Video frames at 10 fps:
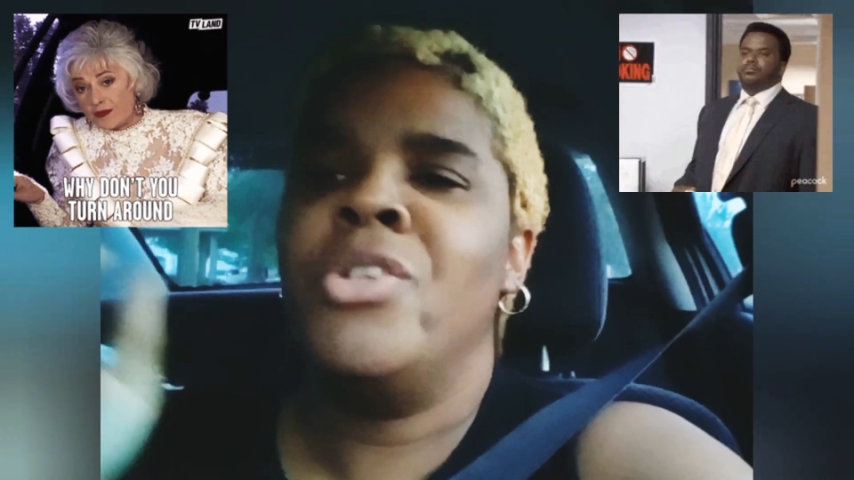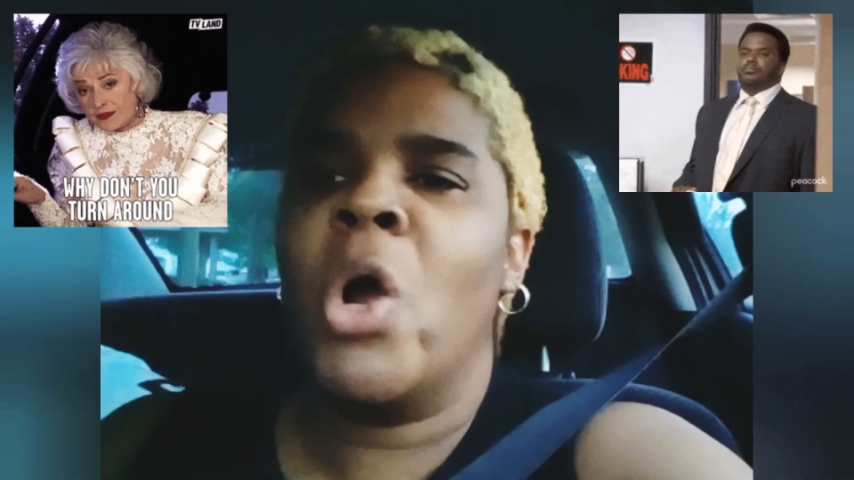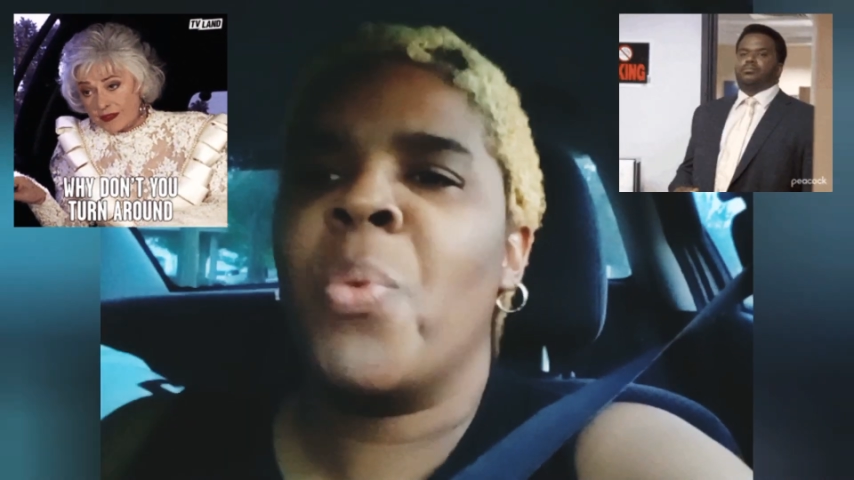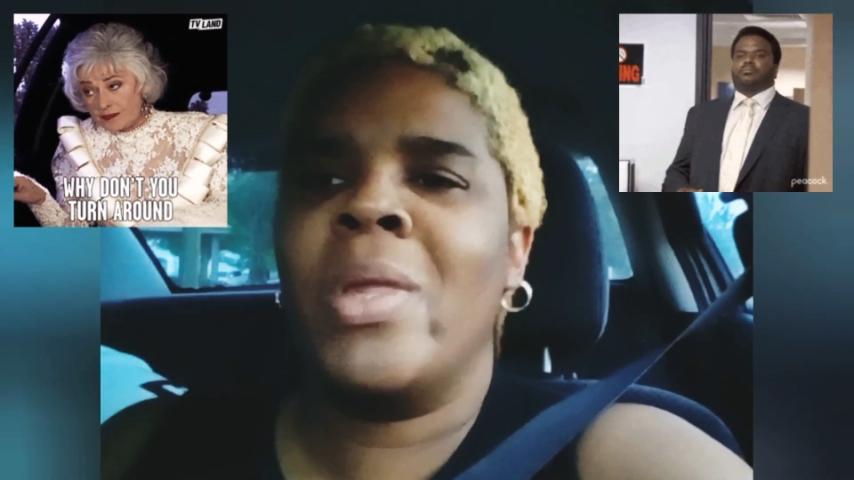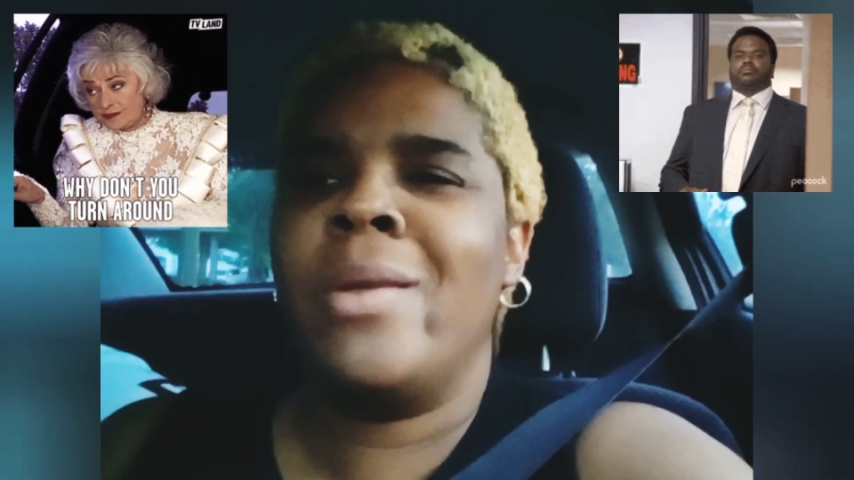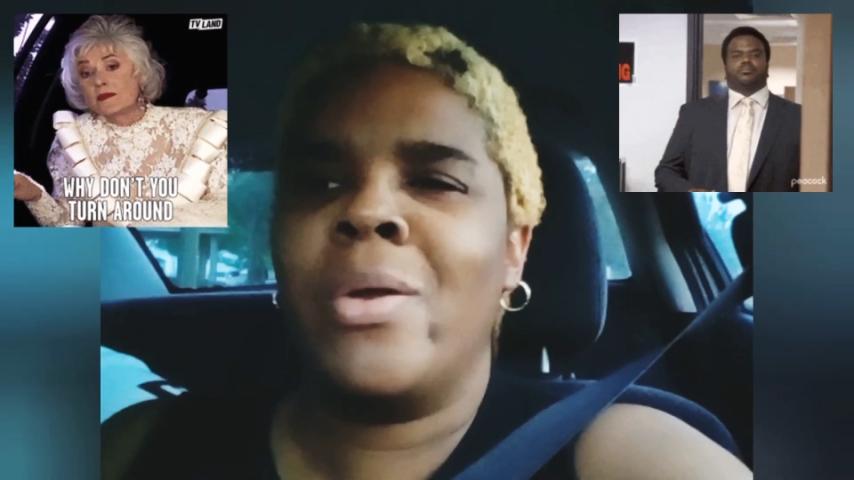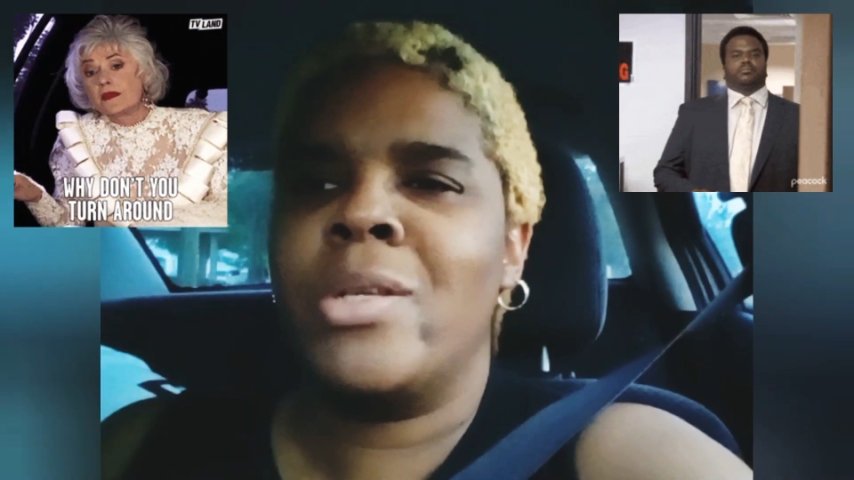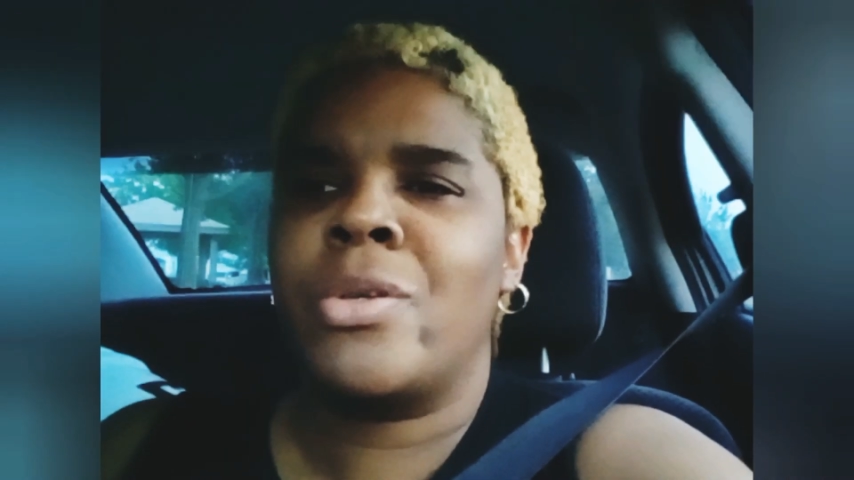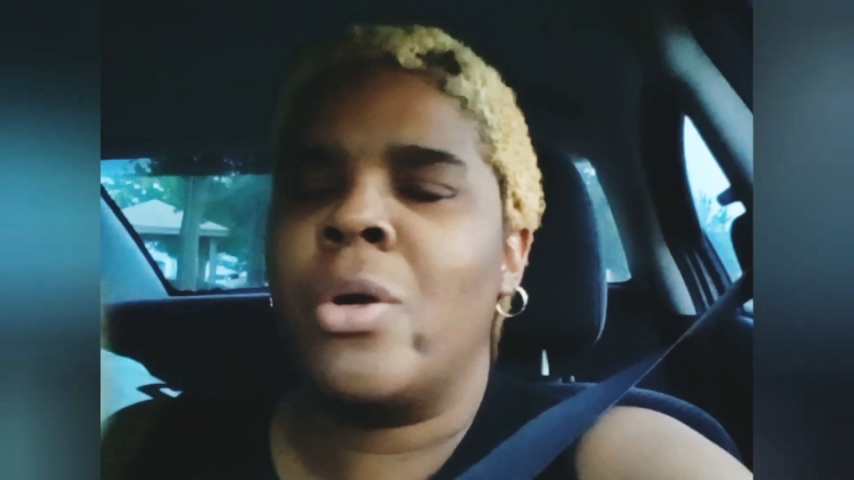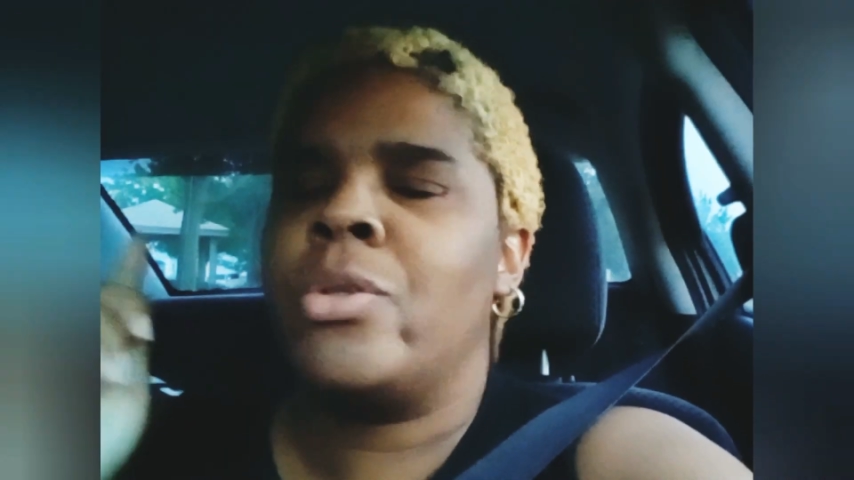Don't really know
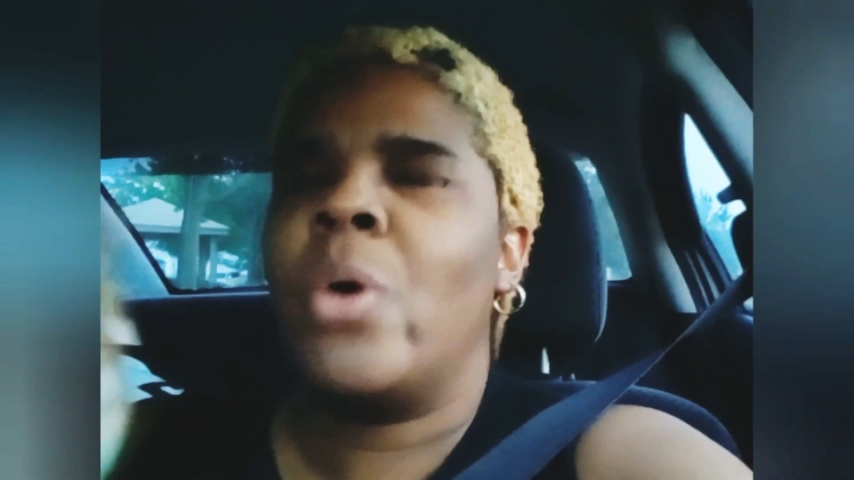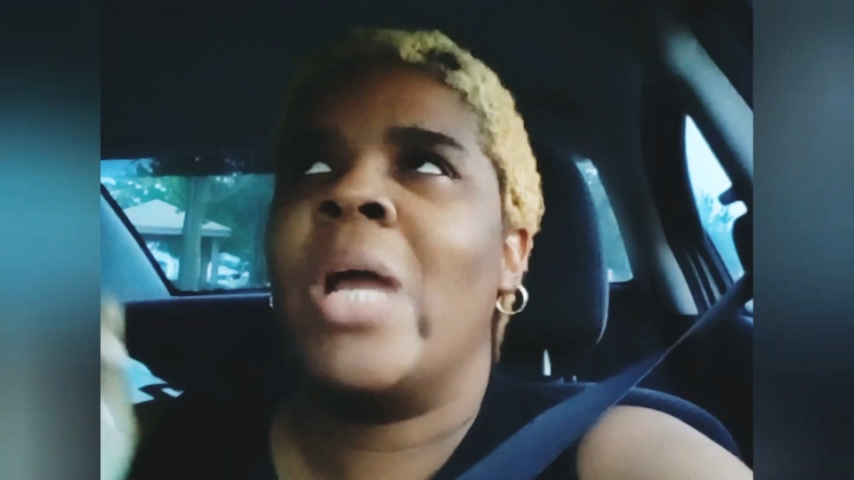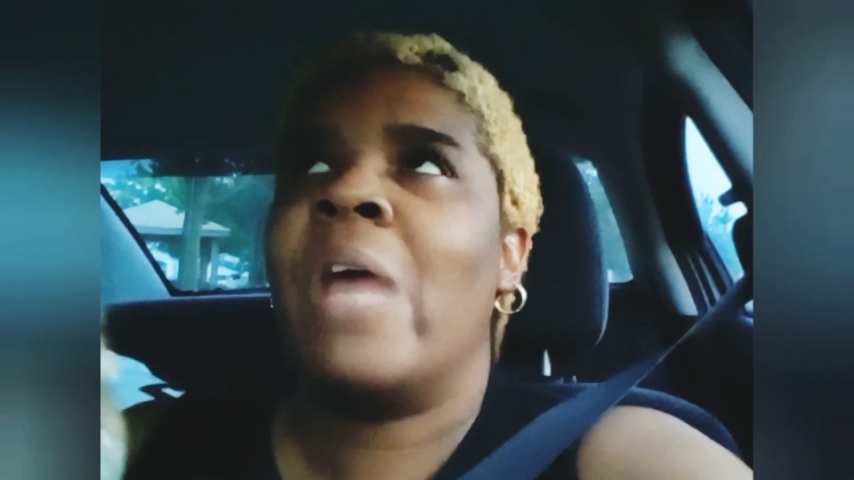this girl. Don't